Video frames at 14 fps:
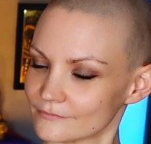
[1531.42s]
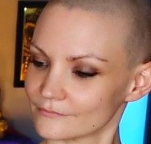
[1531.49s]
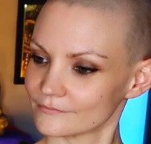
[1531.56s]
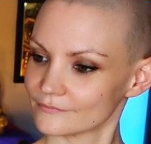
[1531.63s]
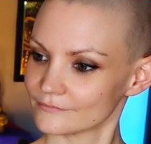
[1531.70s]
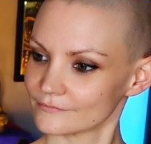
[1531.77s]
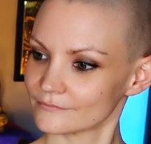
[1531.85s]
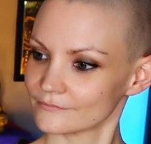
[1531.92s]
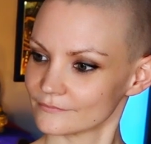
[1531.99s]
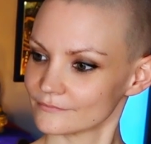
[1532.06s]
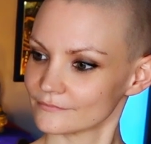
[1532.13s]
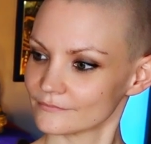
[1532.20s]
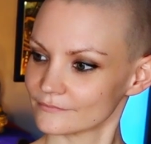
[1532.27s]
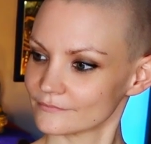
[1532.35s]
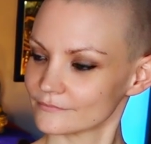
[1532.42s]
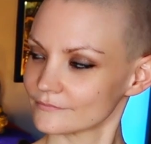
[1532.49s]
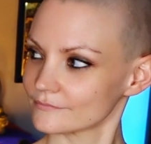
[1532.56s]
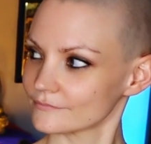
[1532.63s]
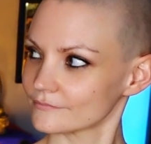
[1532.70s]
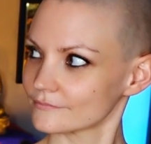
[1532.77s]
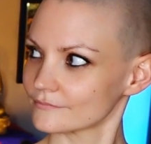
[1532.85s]

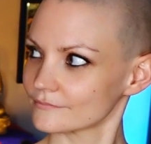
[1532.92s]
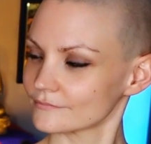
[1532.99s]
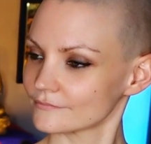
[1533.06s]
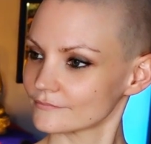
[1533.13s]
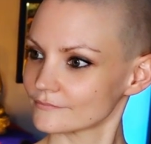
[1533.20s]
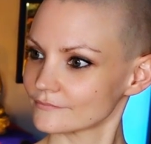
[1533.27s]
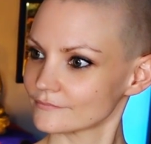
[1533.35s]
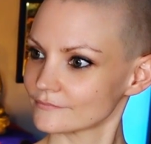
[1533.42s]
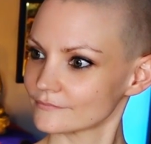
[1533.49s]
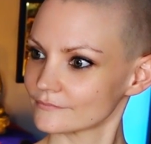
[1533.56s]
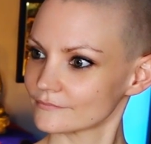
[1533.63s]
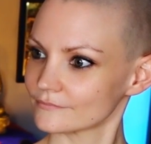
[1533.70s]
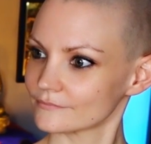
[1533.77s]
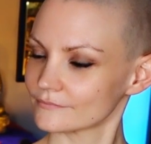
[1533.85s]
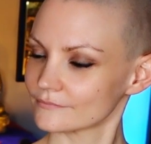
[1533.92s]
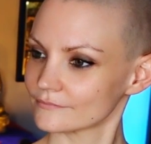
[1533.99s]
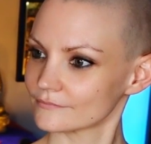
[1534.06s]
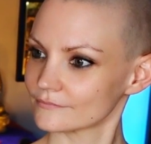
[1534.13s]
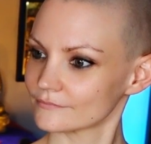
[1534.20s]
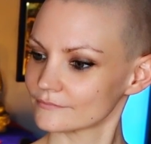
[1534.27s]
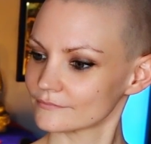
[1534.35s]

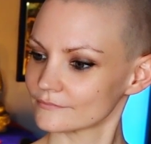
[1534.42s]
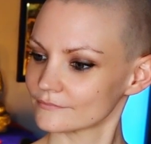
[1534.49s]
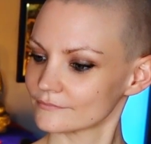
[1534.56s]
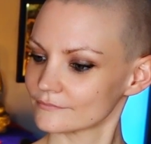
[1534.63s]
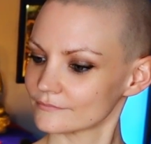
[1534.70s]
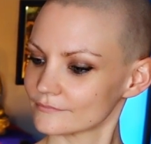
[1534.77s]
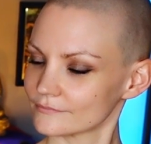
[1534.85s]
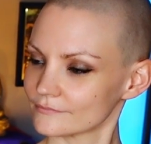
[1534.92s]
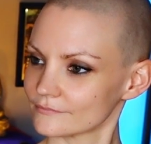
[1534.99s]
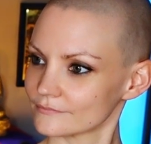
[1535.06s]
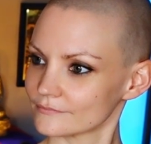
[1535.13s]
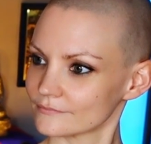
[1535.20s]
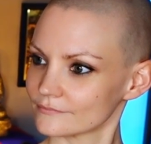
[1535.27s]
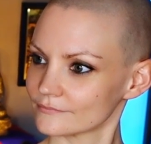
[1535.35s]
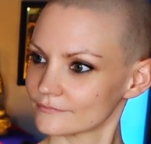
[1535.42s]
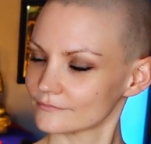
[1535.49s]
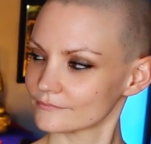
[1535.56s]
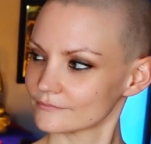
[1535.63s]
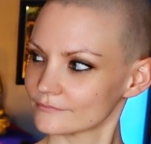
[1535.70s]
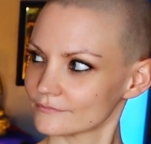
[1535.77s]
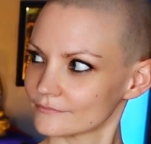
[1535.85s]

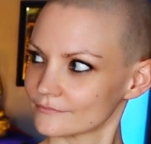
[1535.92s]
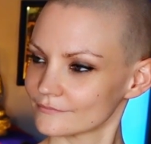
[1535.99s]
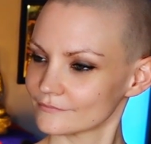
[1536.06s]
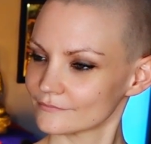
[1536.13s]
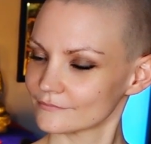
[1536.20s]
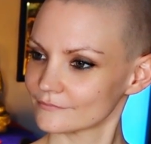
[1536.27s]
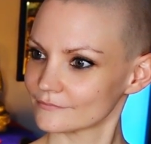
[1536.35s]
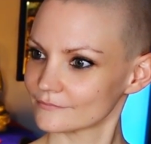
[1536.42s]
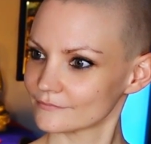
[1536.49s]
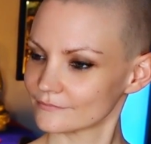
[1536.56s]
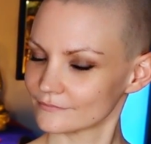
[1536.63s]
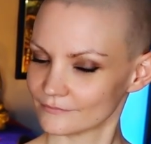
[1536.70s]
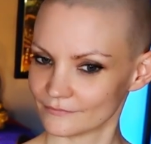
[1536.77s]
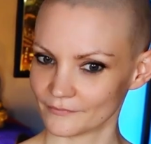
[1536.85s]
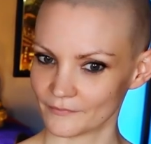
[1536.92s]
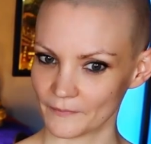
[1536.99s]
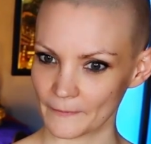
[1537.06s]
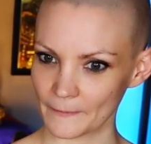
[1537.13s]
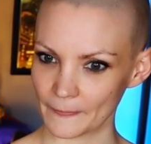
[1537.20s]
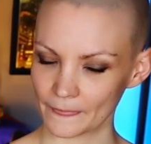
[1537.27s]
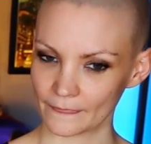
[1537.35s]

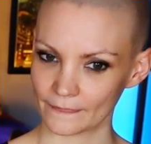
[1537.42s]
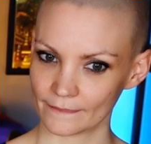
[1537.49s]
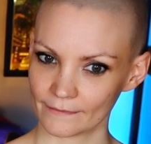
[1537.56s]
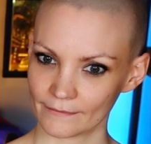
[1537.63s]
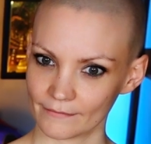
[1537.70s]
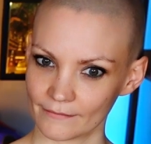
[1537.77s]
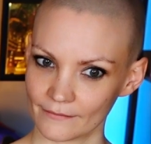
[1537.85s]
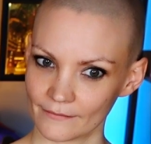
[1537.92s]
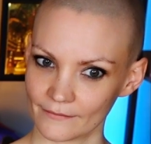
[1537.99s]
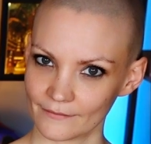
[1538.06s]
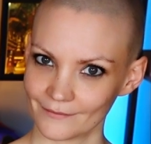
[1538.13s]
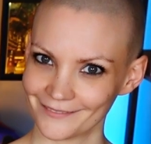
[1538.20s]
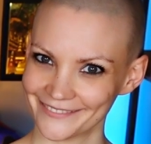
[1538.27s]
The person shown says nothing.